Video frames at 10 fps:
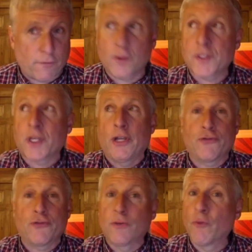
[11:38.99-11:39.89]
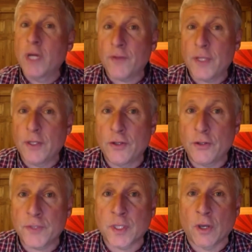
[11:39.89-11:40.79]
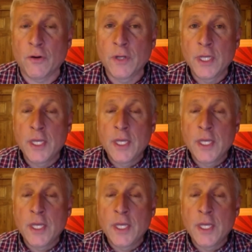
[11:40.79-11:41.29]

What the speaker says: first country really to do so.